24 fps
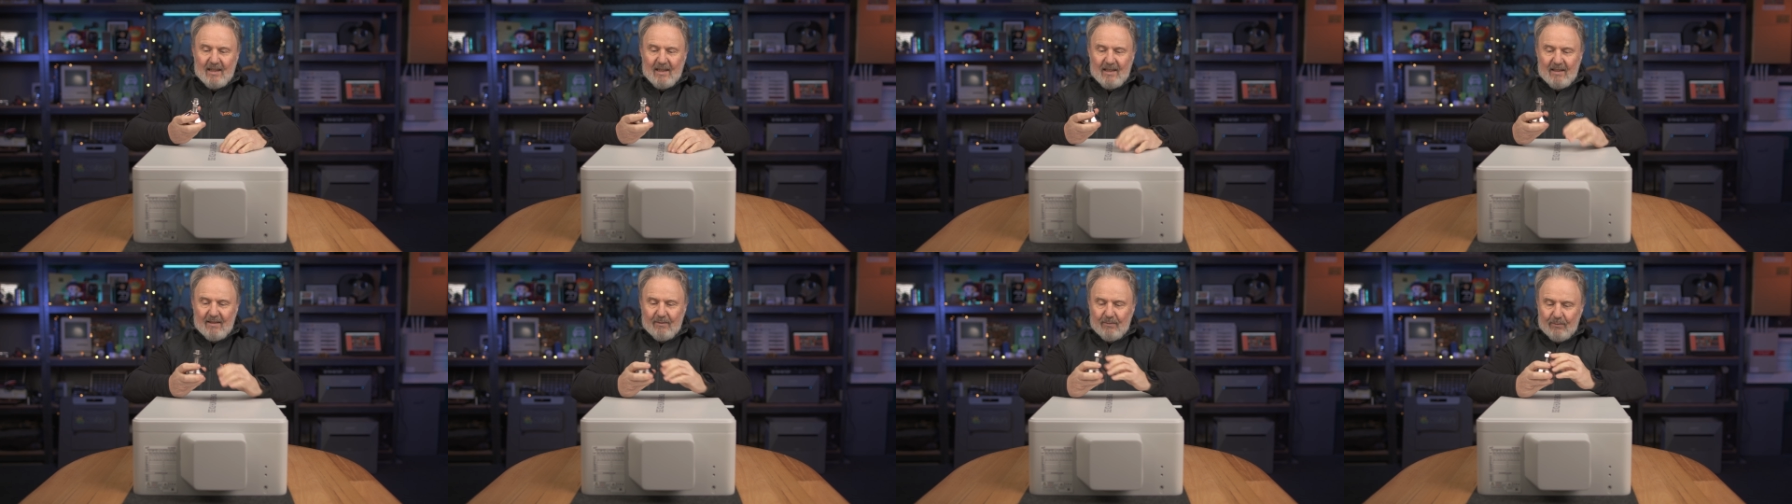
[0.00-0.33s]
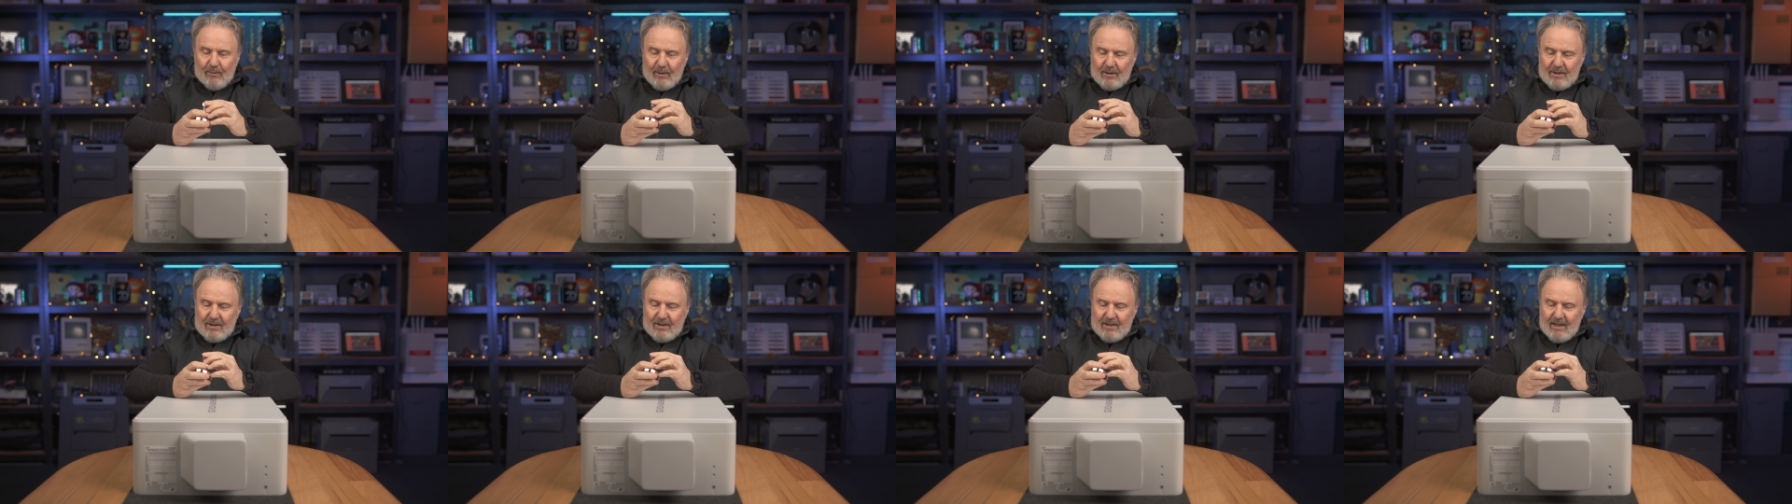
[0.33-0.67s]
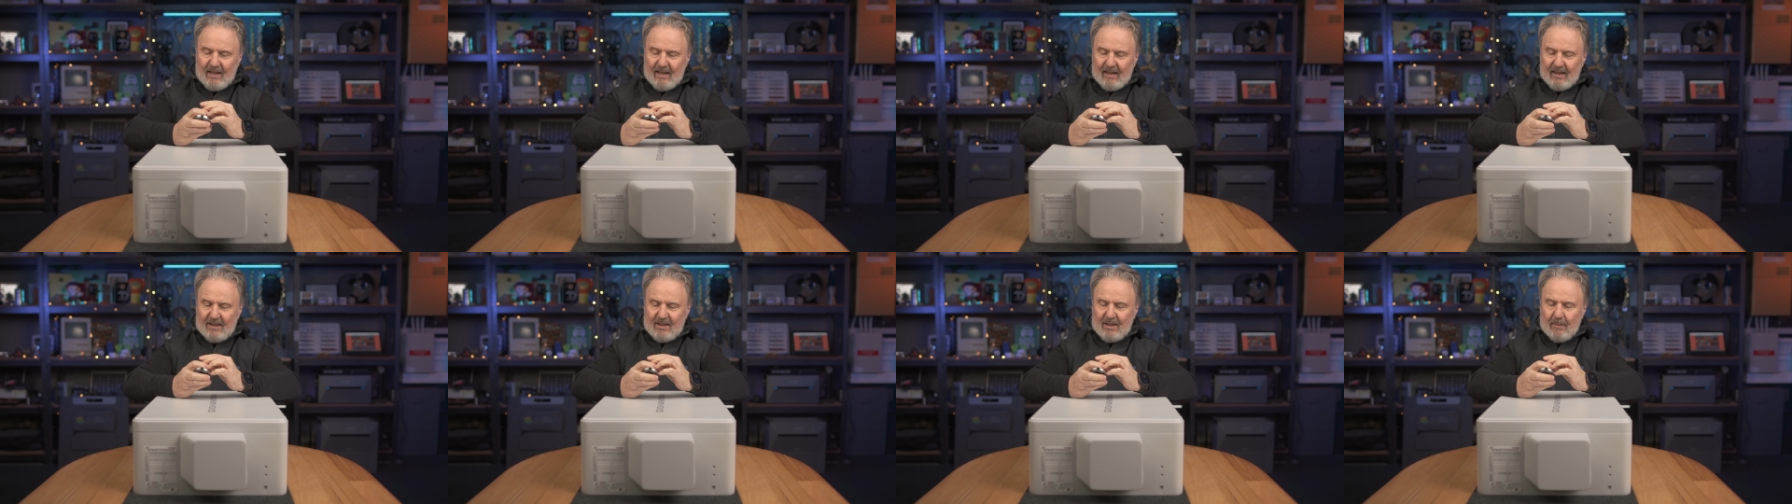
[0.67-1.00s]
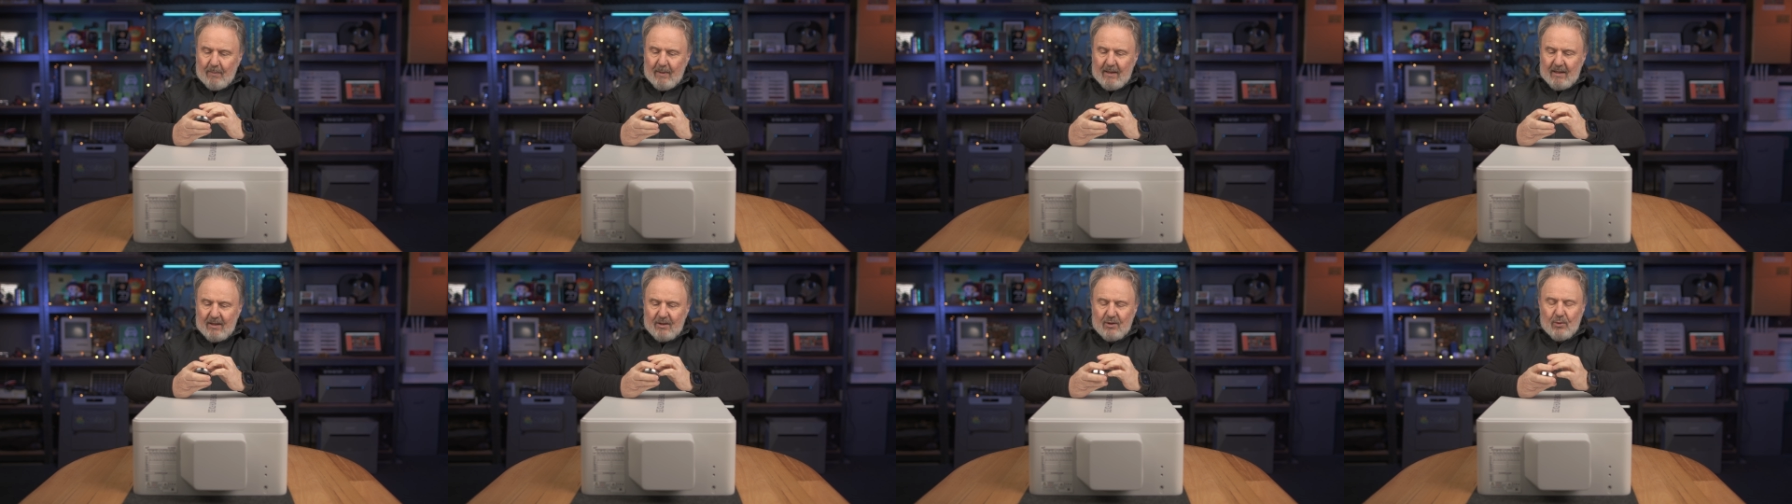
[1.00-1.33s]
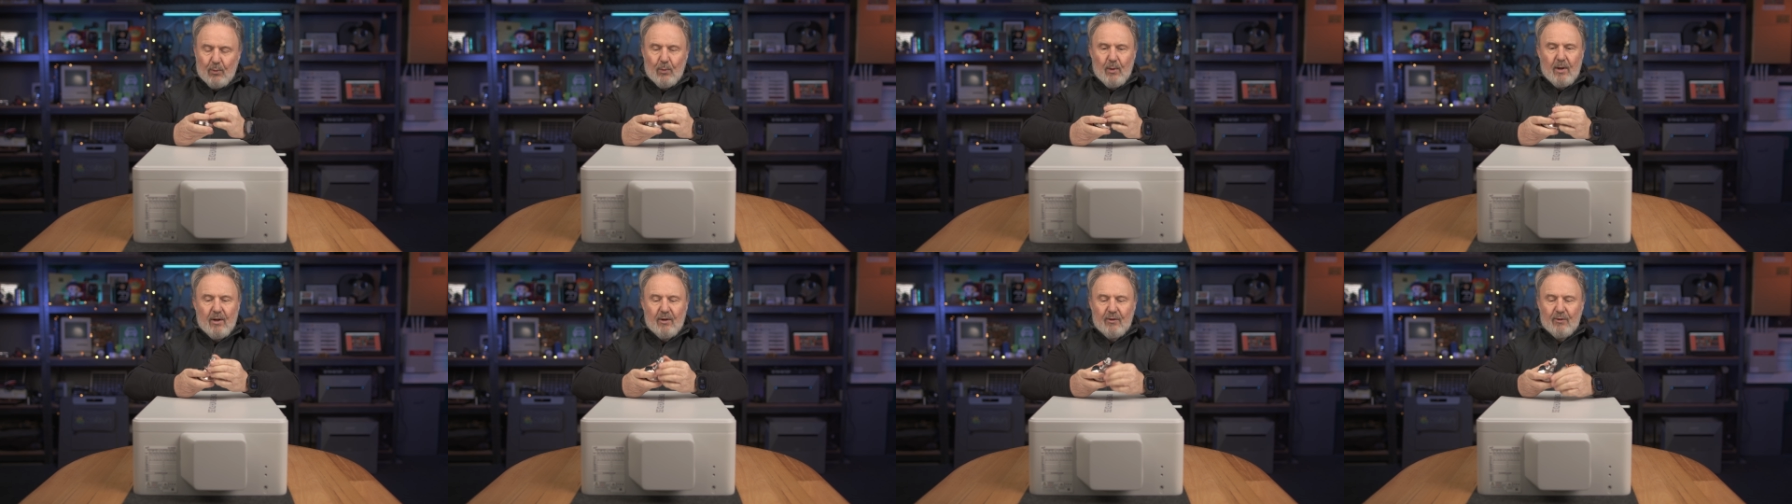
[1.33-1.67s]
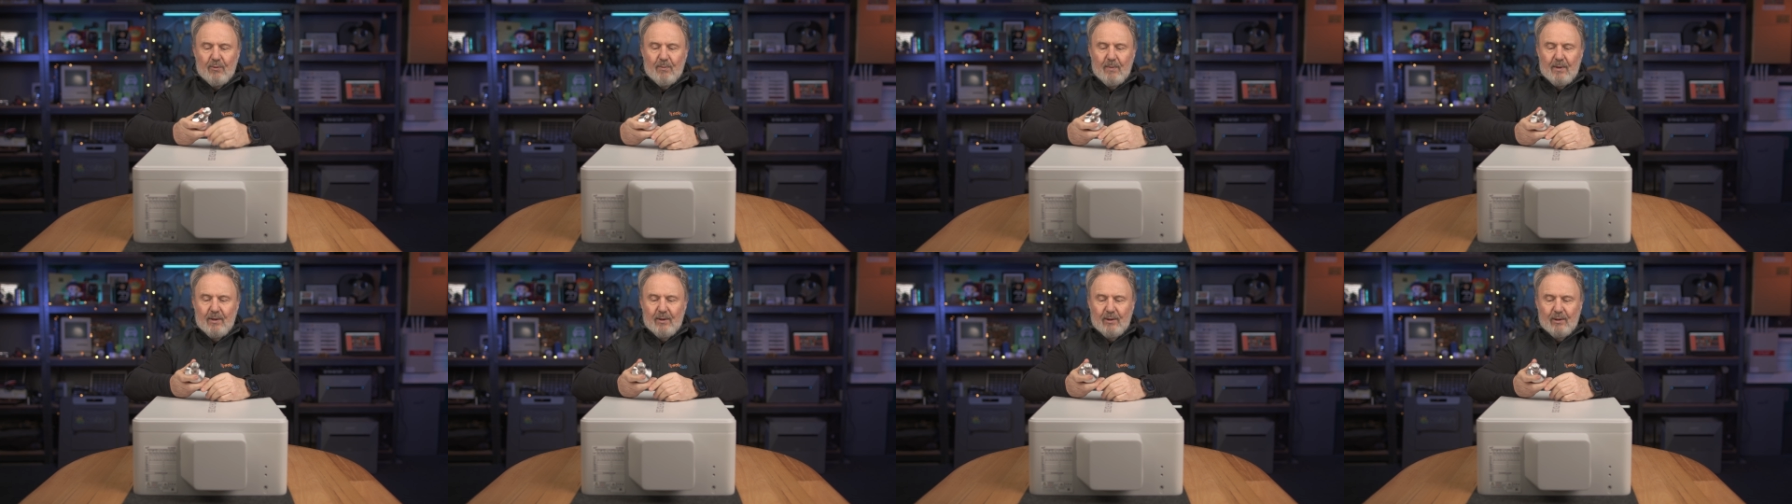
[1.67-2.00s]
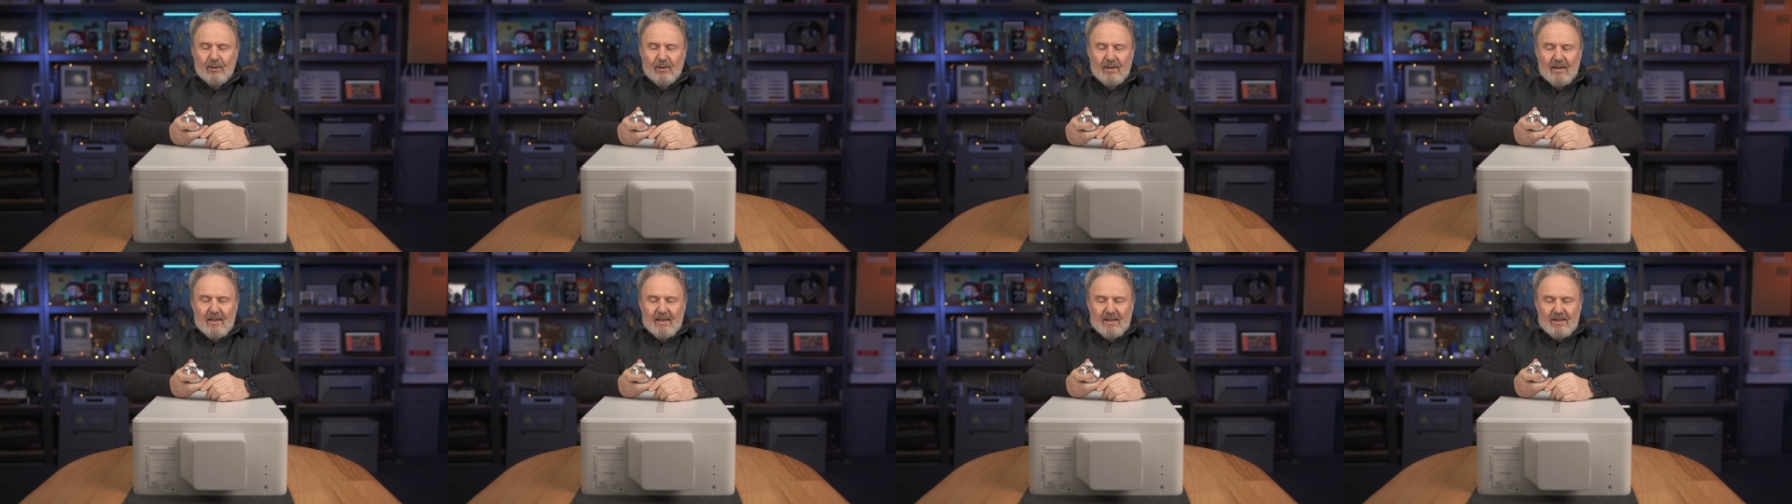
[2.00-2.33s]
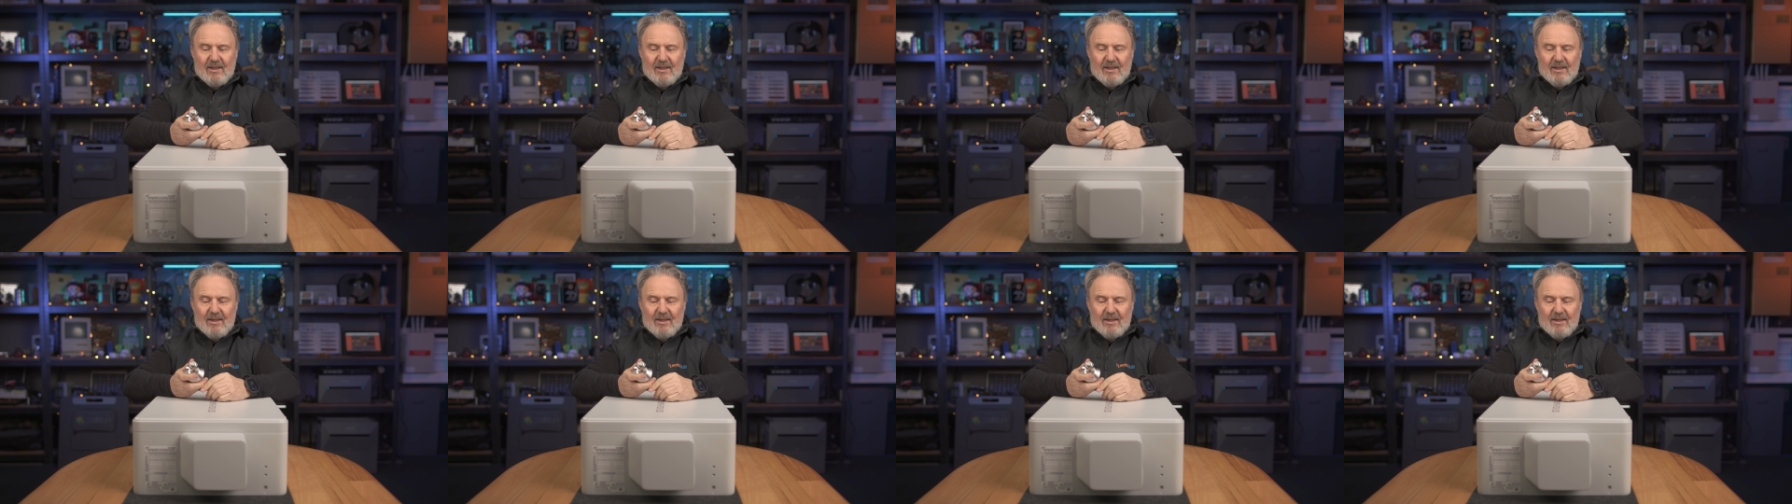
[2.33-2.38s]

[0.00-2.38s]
Um, what's that? It's about a 12 mil